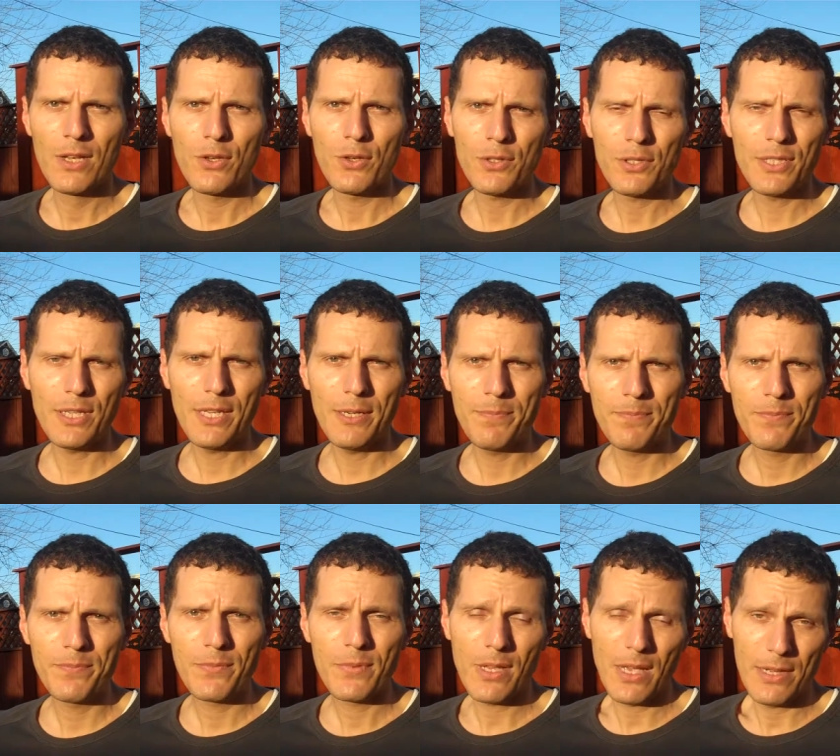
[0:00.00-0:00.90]
You see,
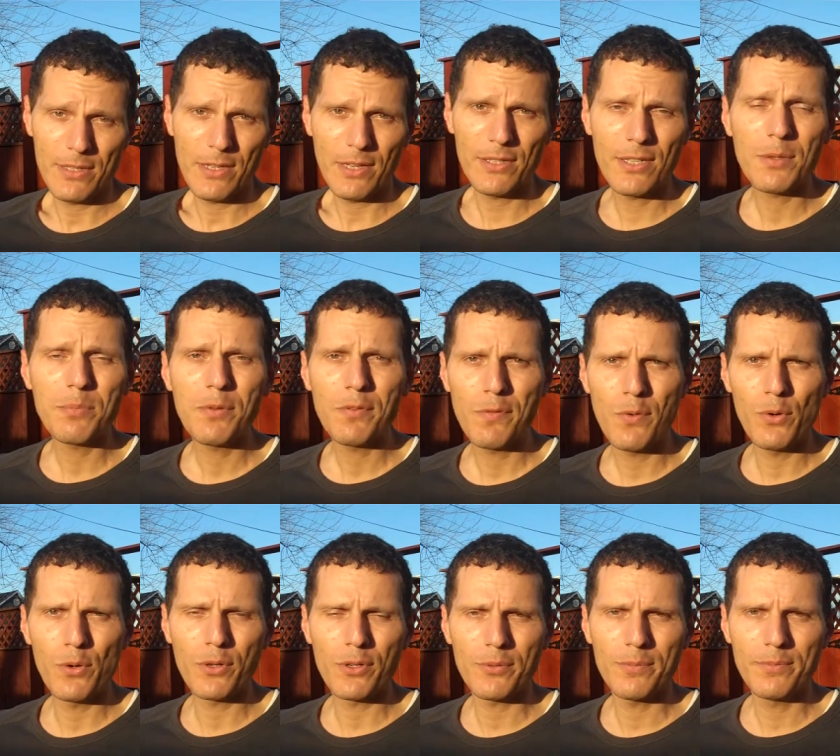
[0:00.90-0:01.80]
as I said
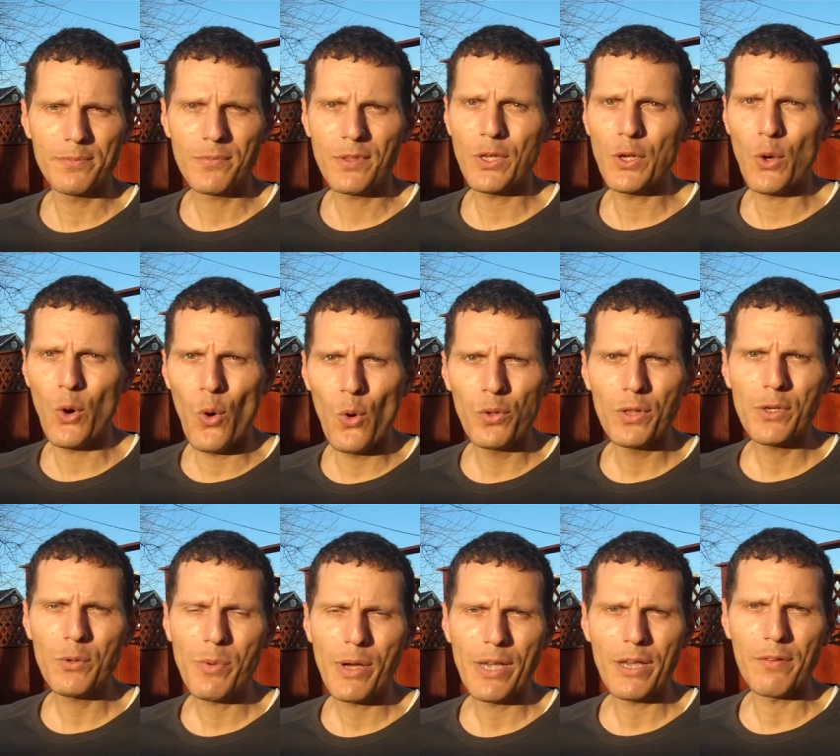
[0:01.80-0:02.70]
before, the
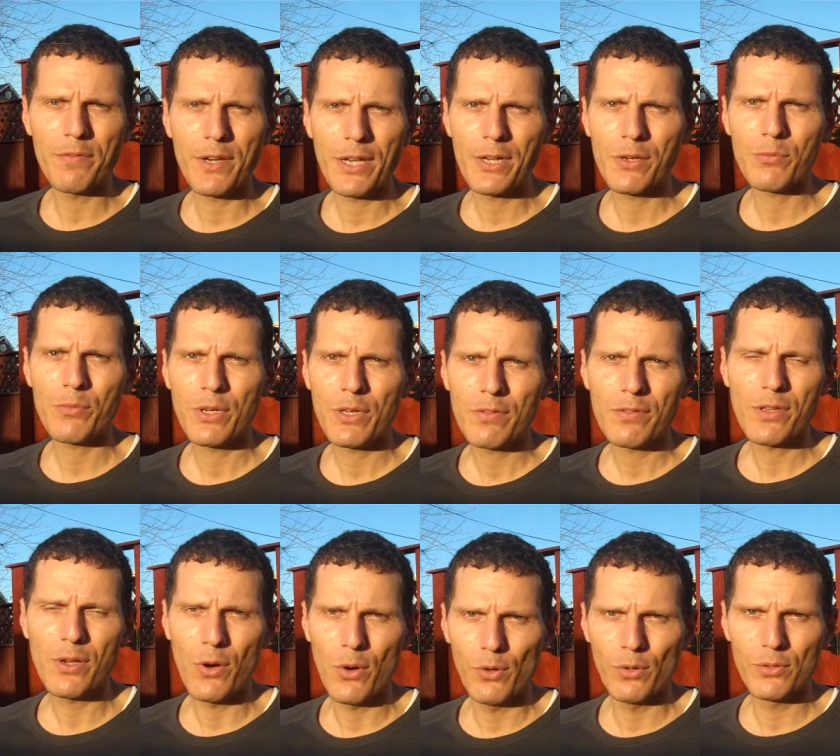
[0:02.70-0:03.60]
only way of getting rid of
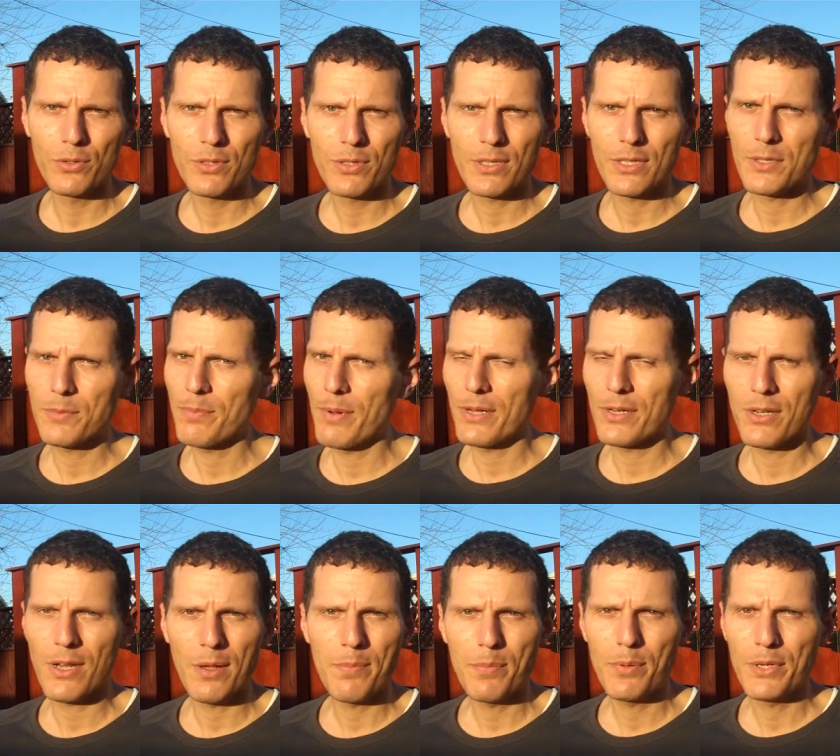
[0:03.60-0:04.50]
the old is by
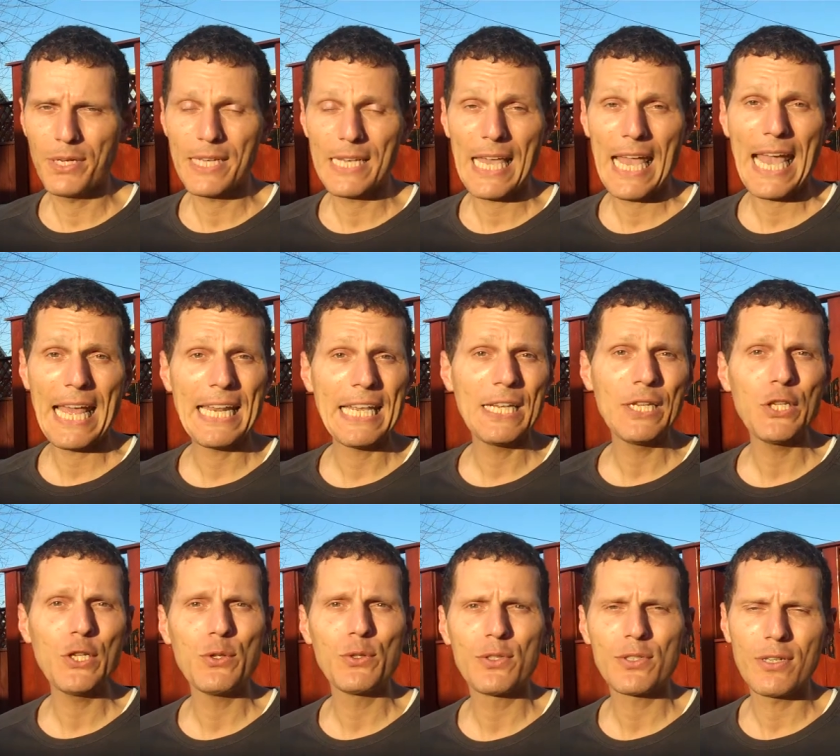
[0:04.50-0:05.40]
not putting any
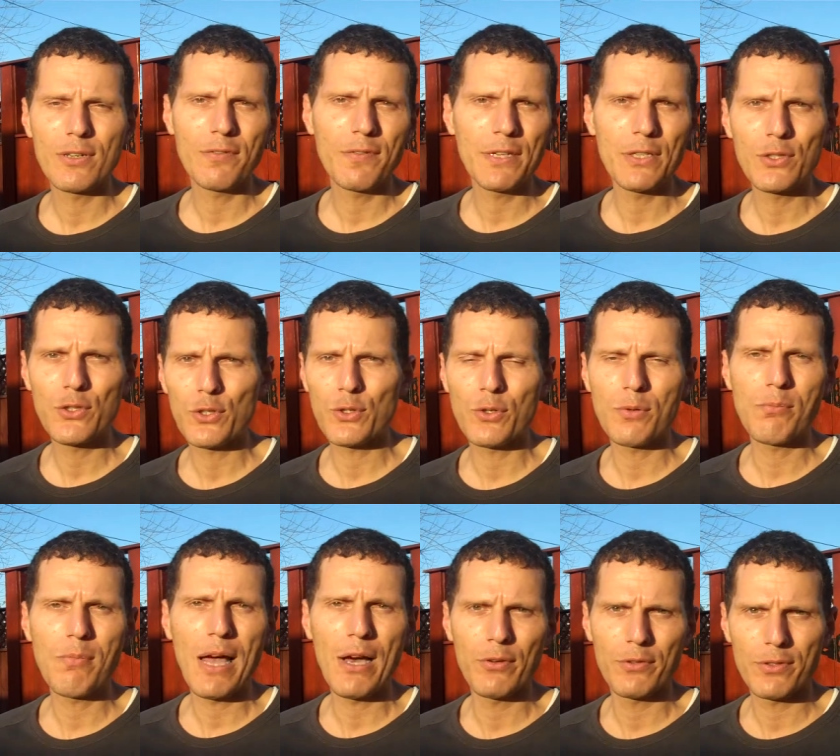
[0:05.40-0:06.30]
new stuff into your
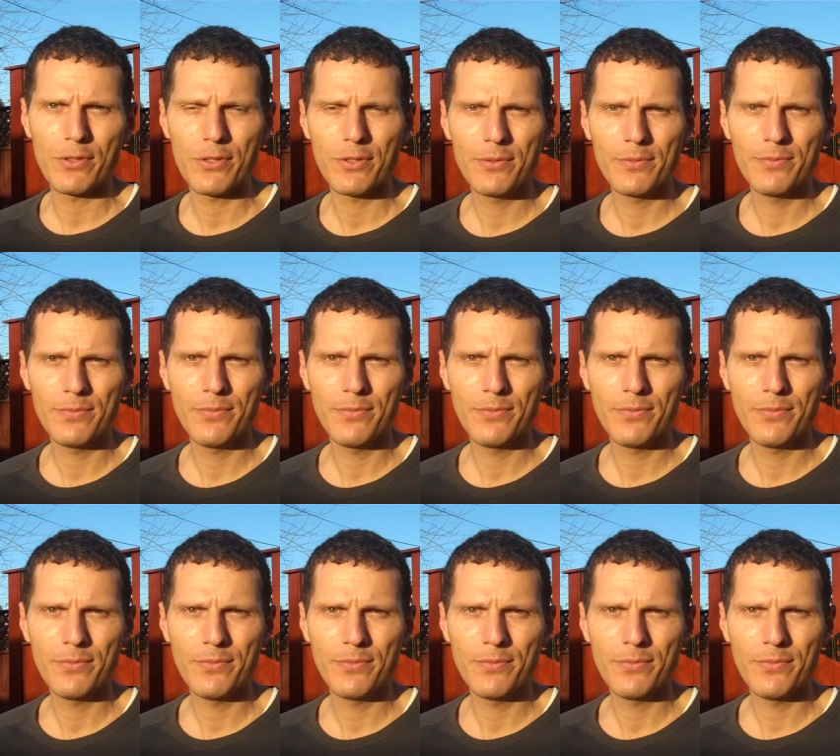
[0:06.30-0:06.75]
mouth.